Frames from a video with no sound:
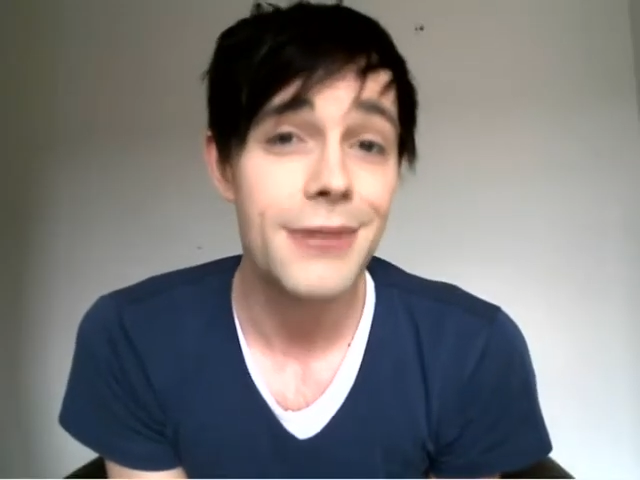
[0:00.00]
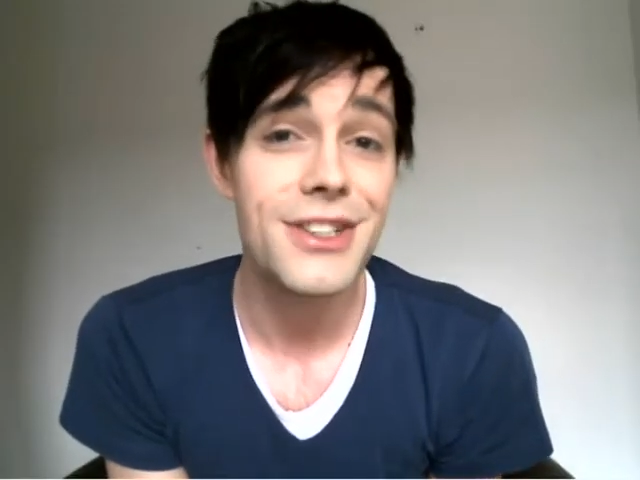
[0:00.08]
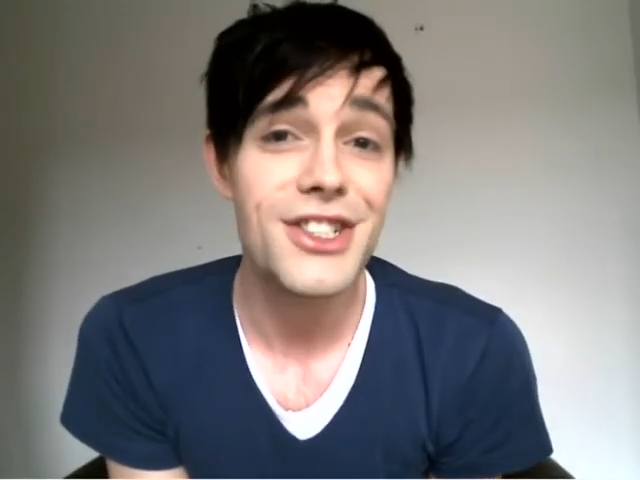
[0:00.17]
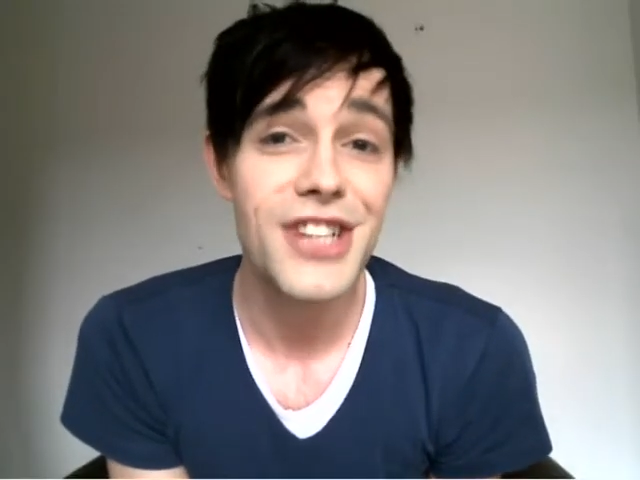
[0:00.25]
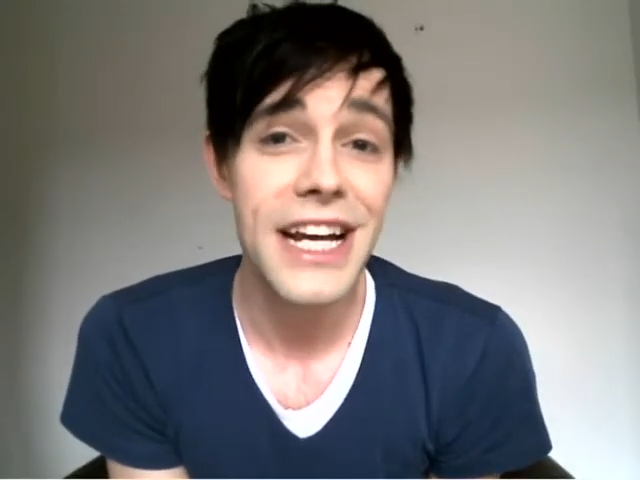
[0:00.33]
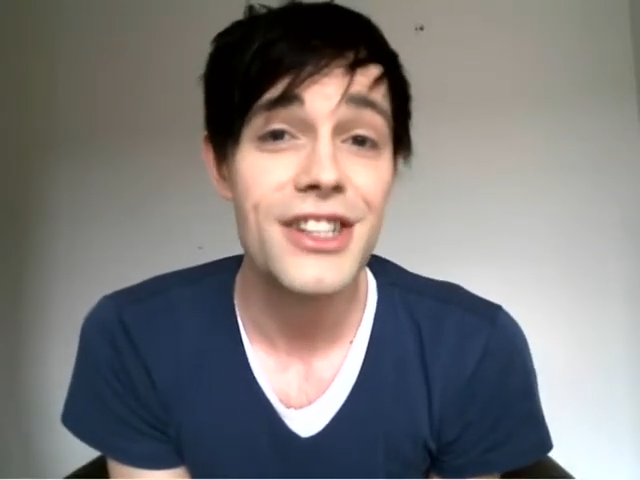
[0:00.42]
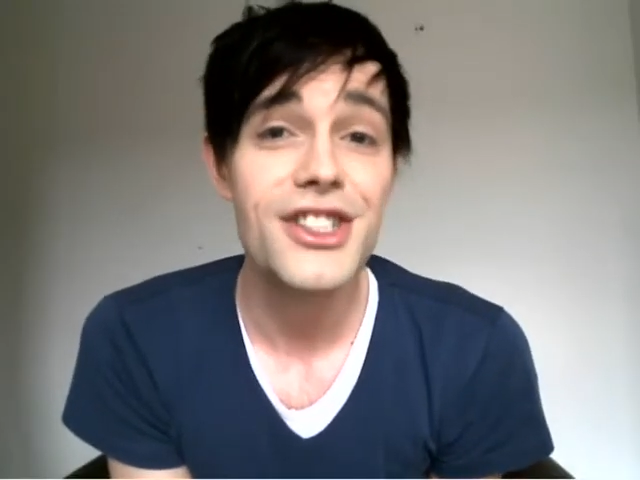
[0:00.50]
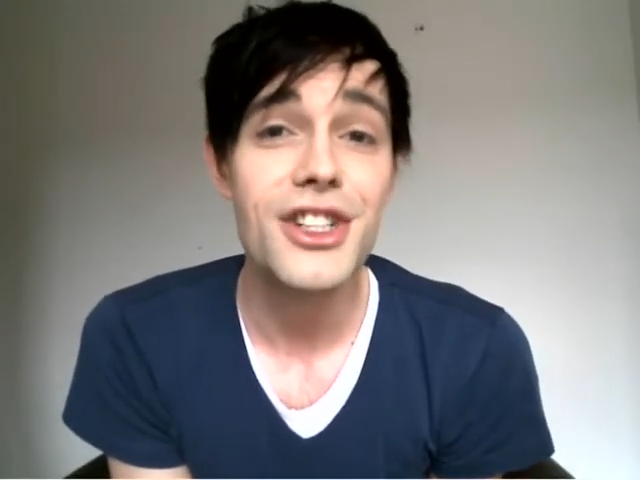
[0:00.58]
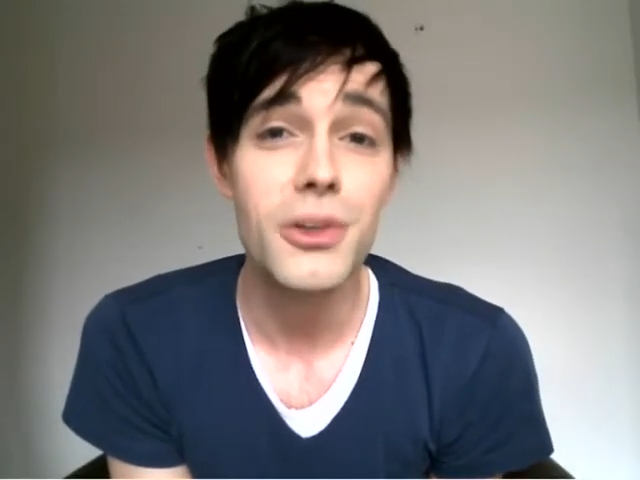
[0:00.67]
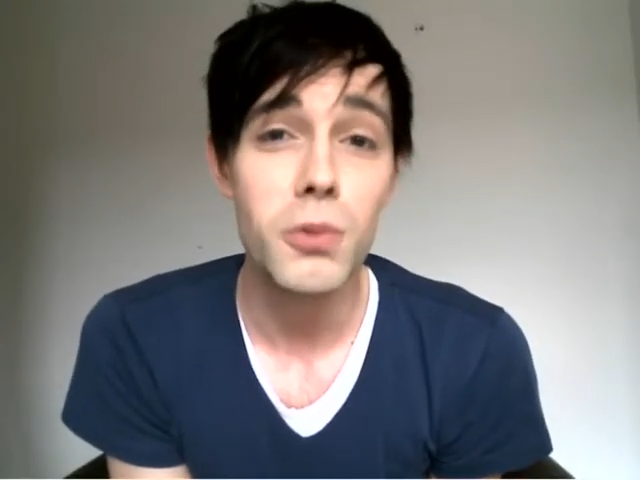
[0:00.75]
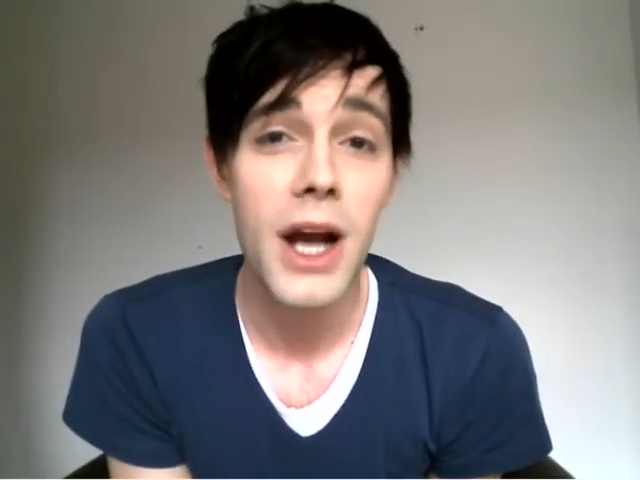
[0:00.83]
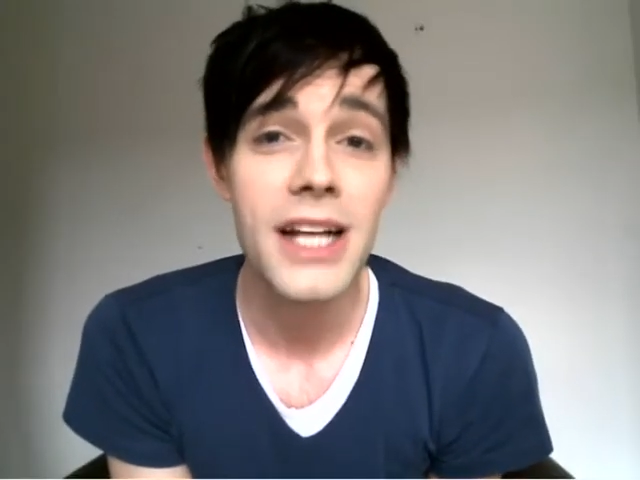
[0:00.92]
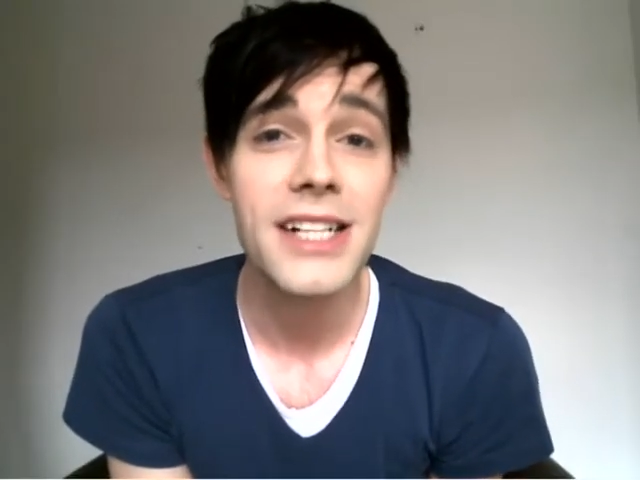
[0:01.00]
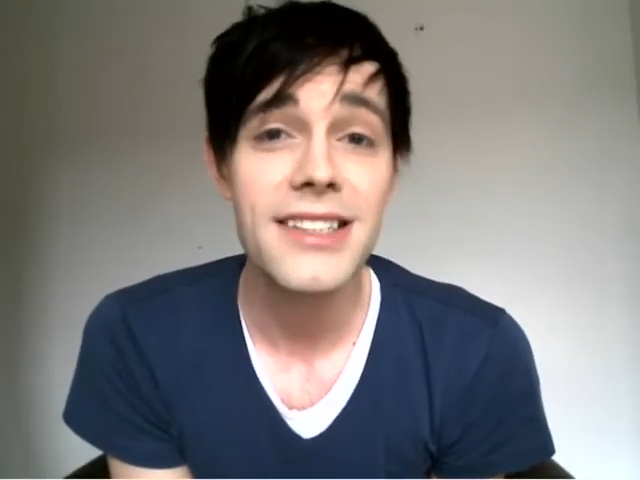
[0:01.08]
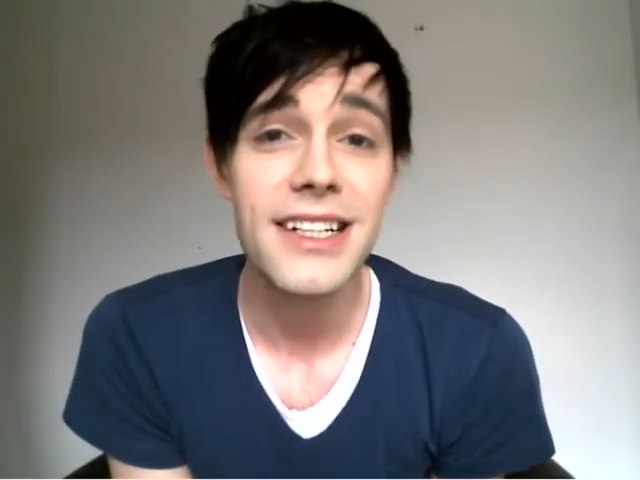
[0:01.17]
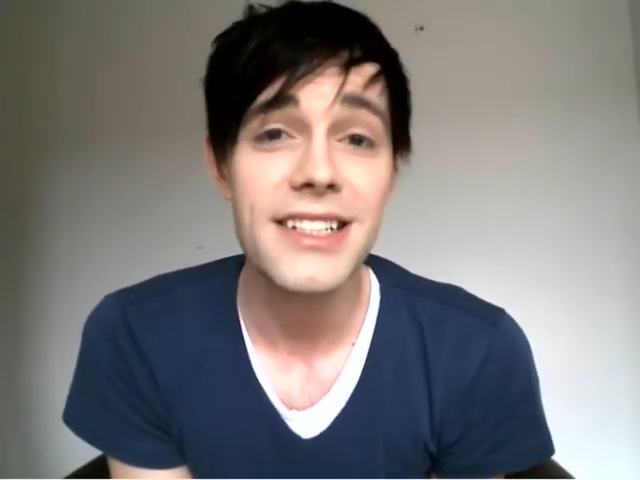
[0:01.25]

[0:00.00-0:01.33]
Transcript: it was changed to 1 in